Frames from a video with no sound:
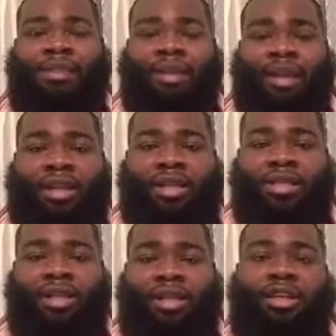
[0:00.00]
and stare at
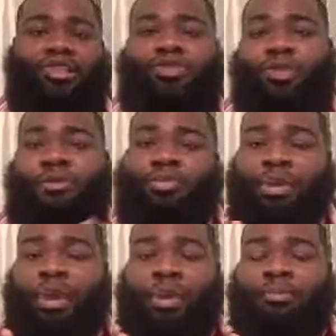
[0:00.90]
each other because,
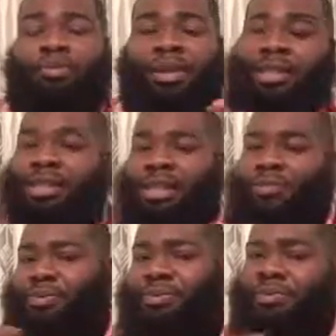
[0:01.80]
Benny's not
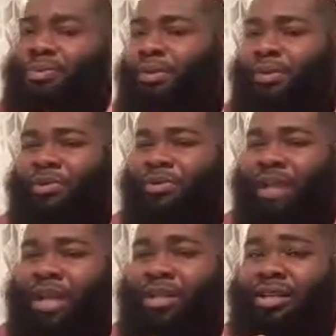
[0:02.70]
supposed to be with
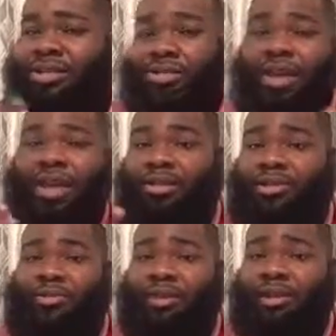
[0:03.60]
Veronica. So Hannah's
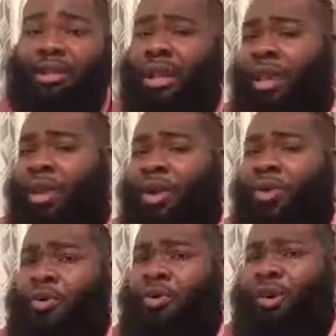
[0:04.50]
going to be looking like,
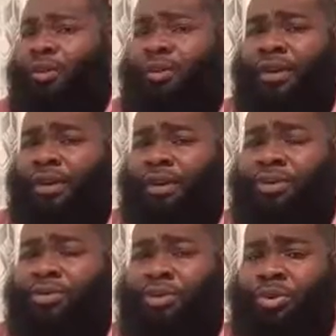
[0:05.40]
what the fuck are
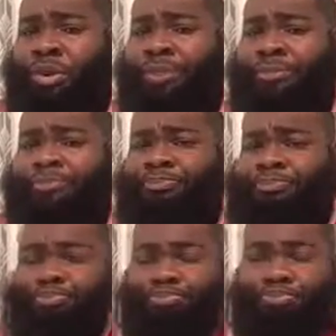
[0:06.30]
you doing
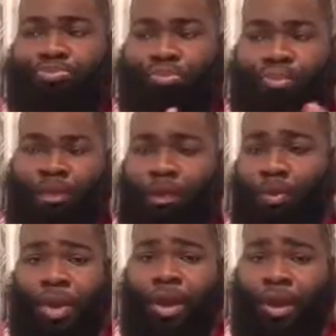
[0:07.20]

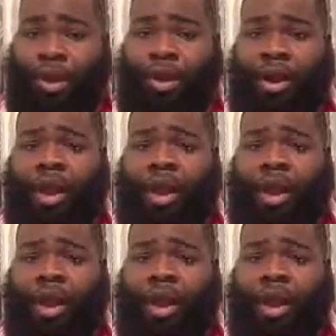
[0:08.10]
with her?